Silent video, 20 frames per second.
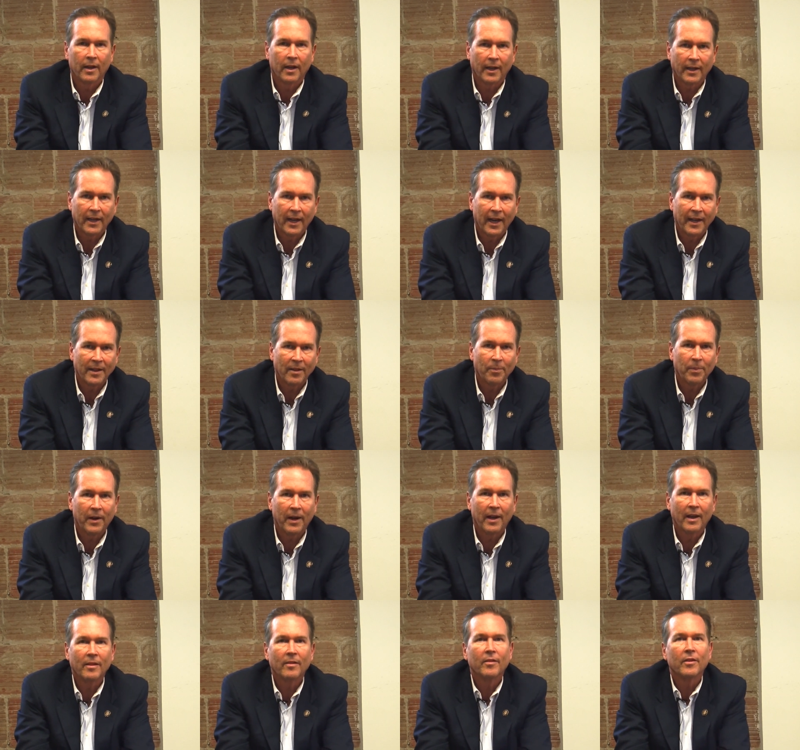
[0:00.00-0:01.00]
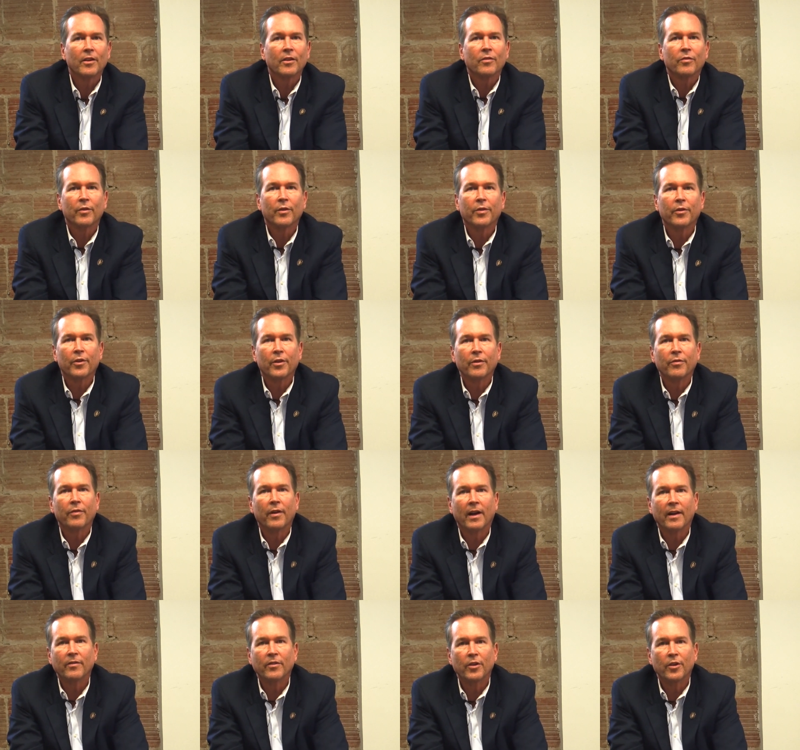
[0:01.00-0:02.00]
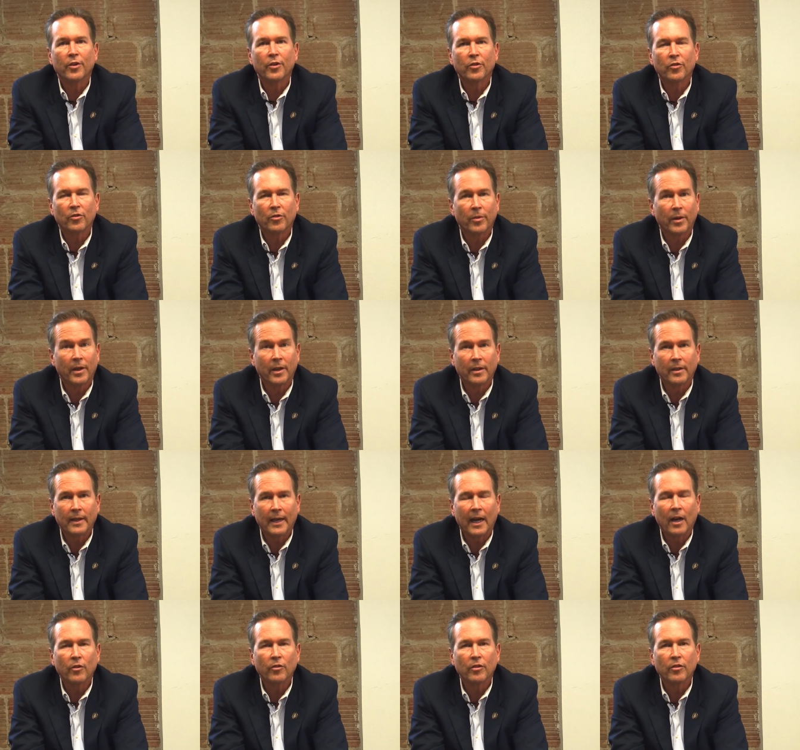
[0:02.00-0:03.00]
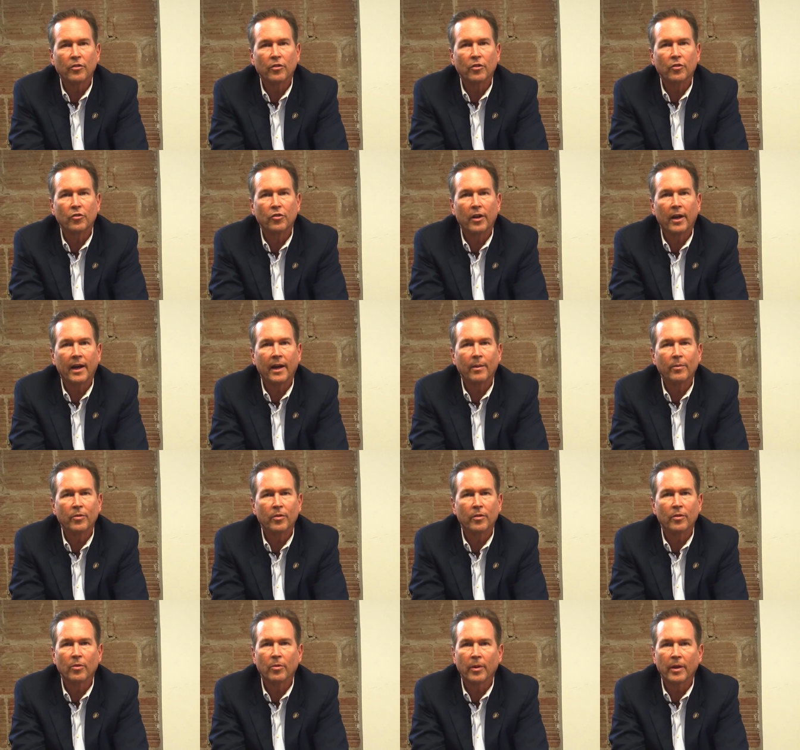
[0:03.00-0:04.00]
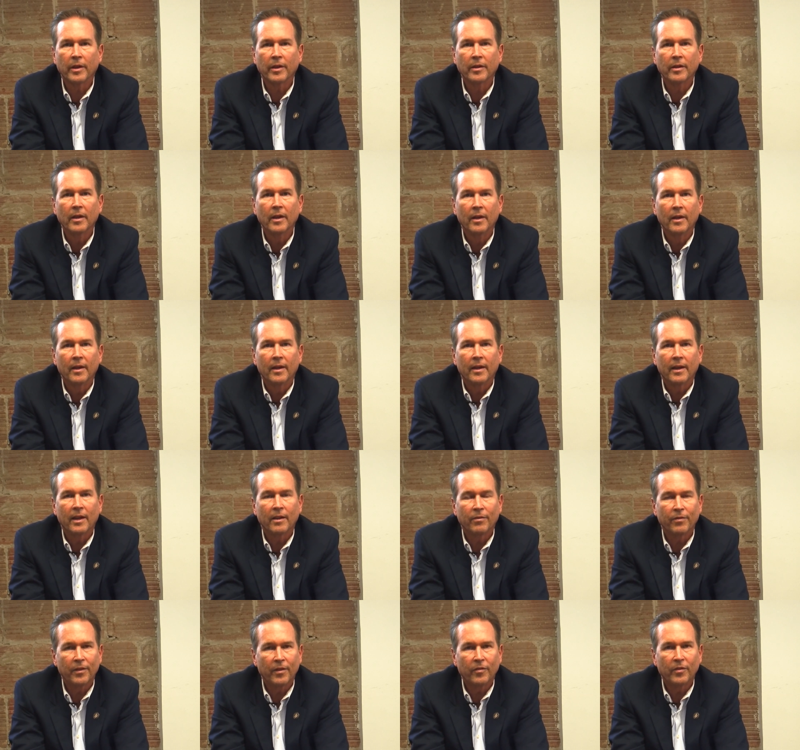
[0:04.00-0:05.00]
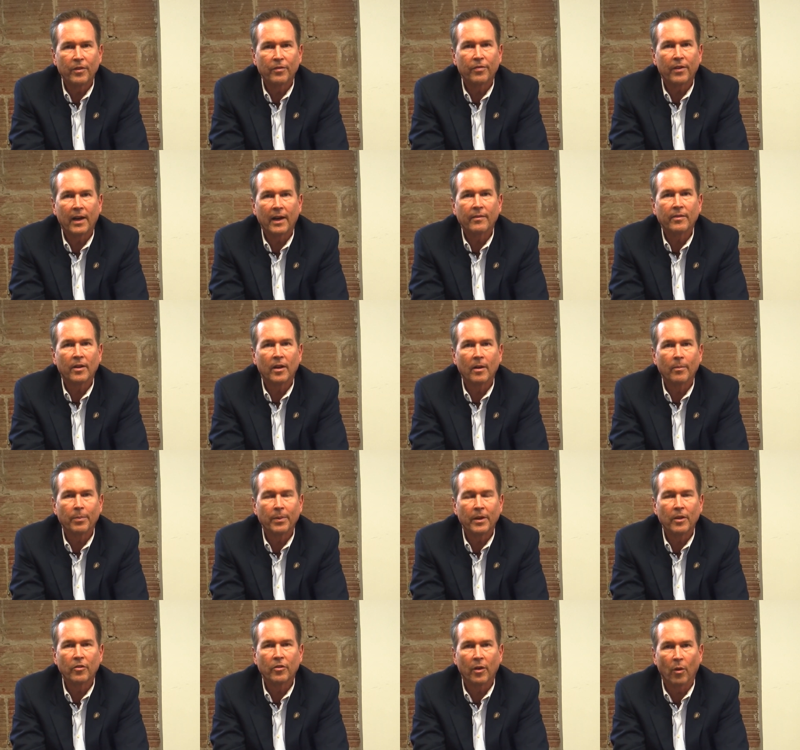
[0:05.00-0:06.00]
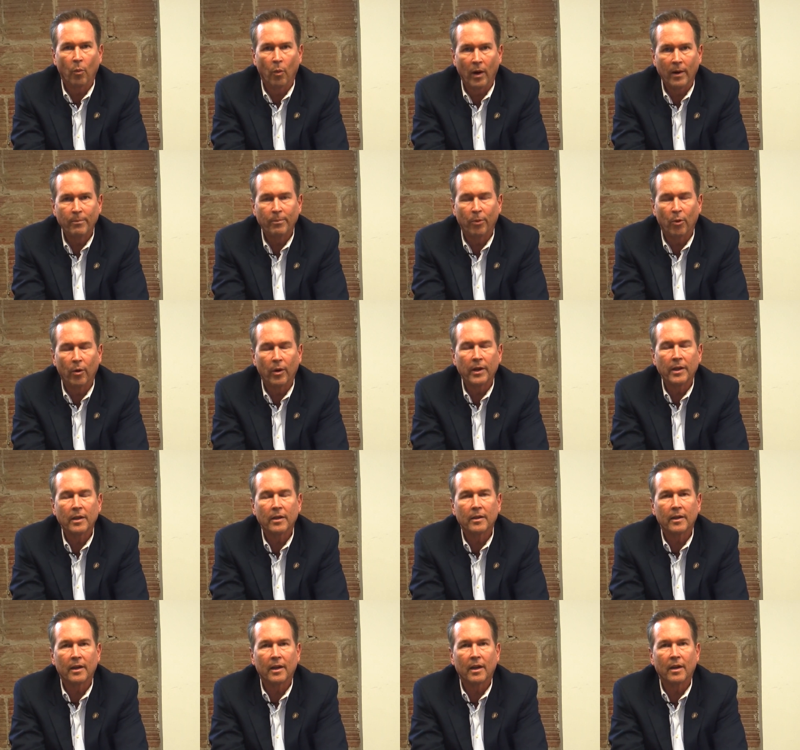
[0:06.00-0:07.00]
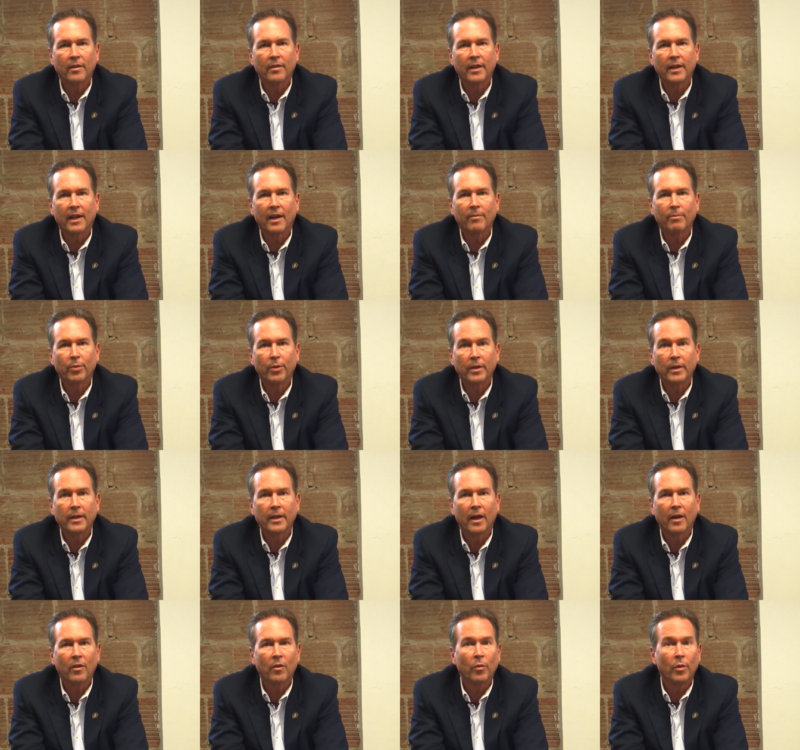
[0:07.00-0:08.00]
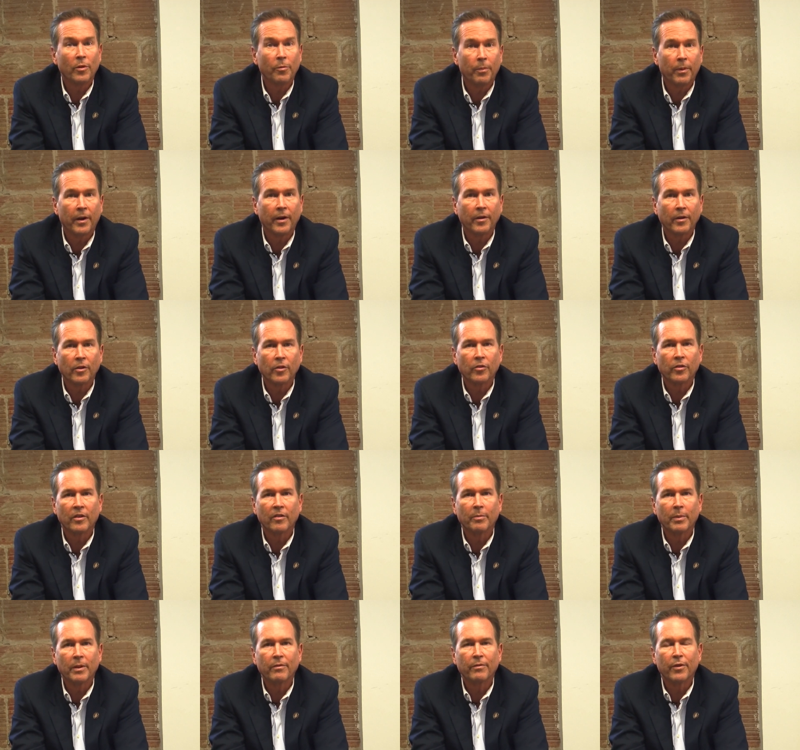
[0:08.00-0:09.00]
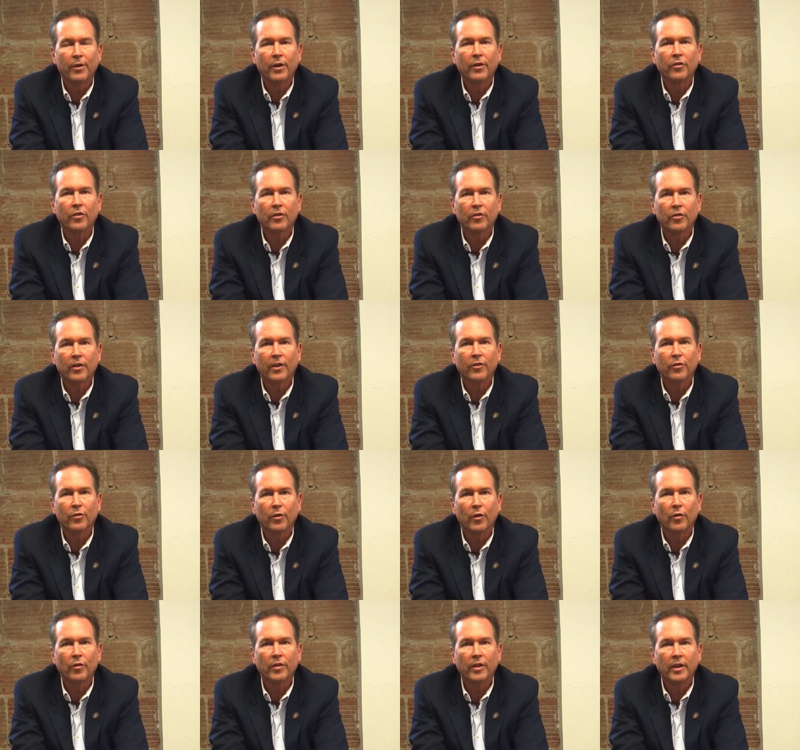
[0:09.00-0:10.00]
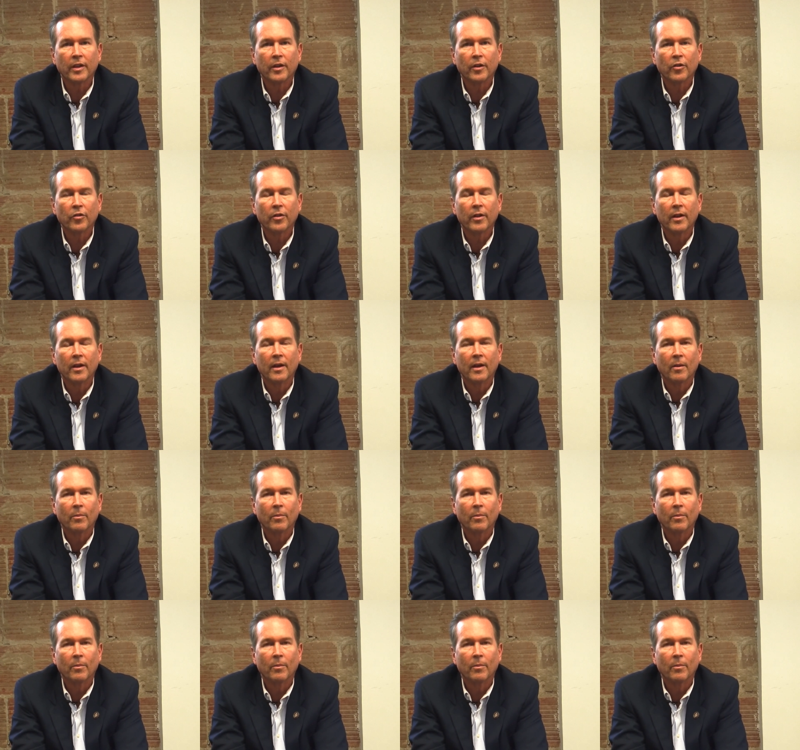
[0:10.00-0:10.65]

I got into politics for 35 years, created thousands of jobs, and created at 55 companies at one point uh, that I put together with partners and have been very successful over the years.